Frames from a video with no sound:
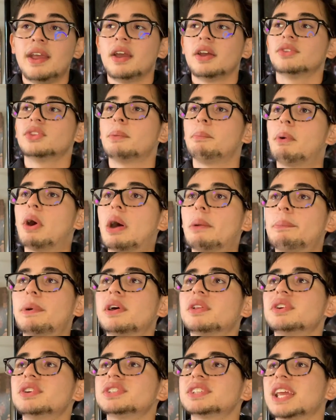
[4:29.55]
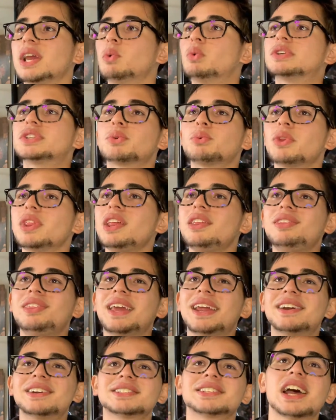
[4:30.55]
The Ball brothers, it wasn't really
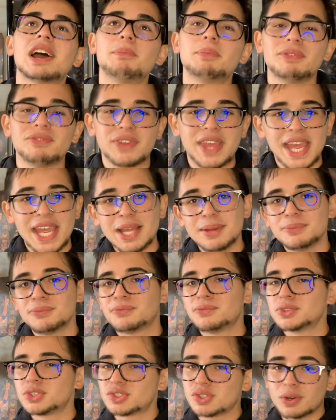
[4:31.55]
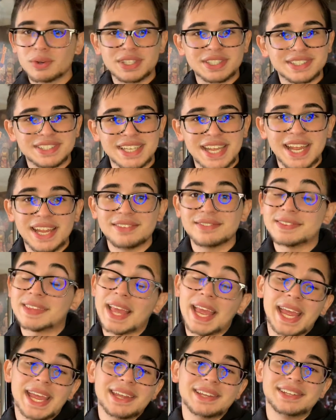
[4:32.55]
their type of game, so to say.
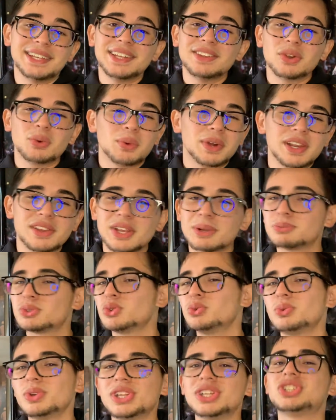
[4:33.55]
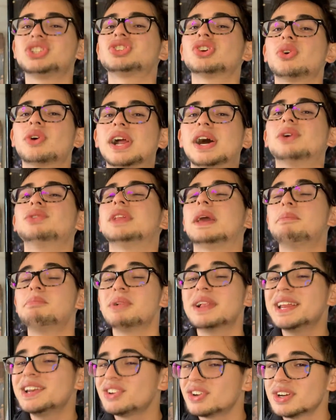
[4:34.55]
Neither one of them two really showed out. They
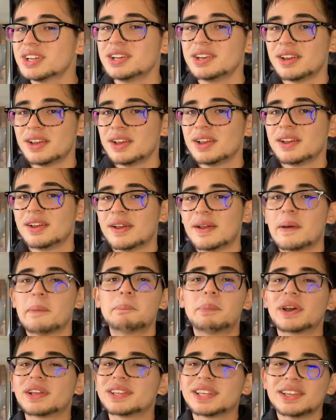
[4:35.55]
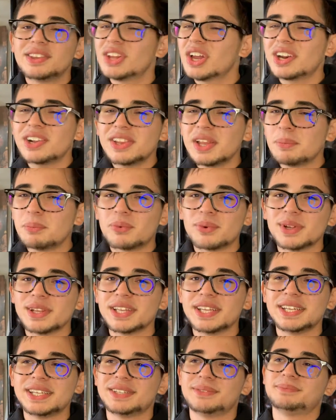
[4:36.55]
played good, but none of them
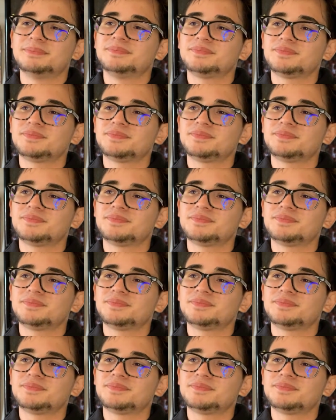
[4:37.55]
really